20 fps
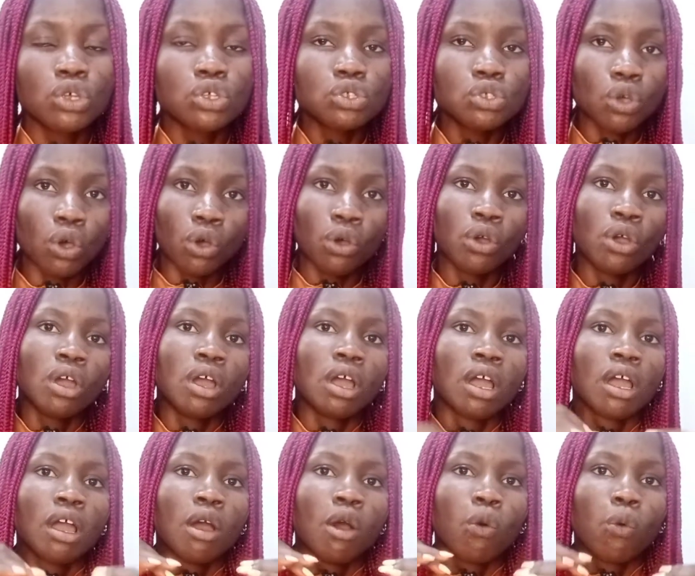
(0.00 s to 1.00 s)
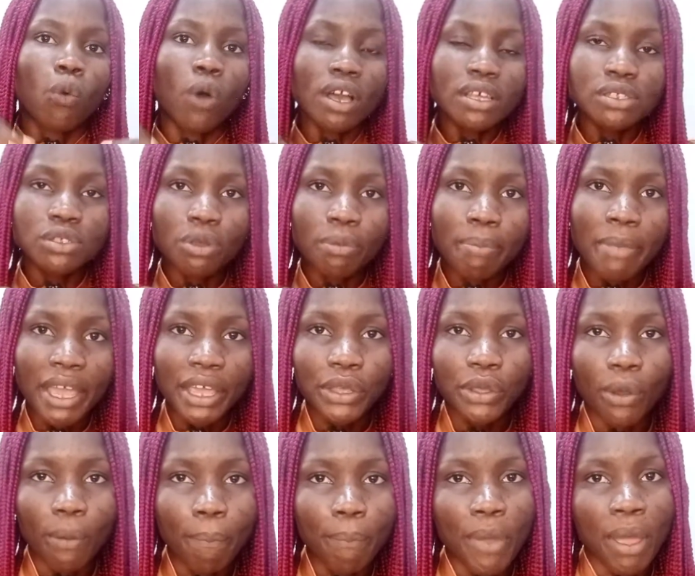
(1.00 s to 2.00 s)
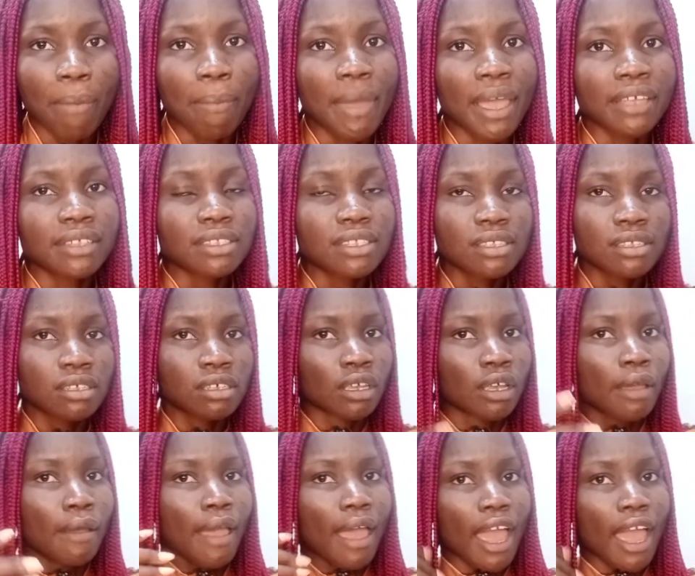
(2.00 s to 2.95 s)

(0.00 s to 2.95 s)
So once you make your payments,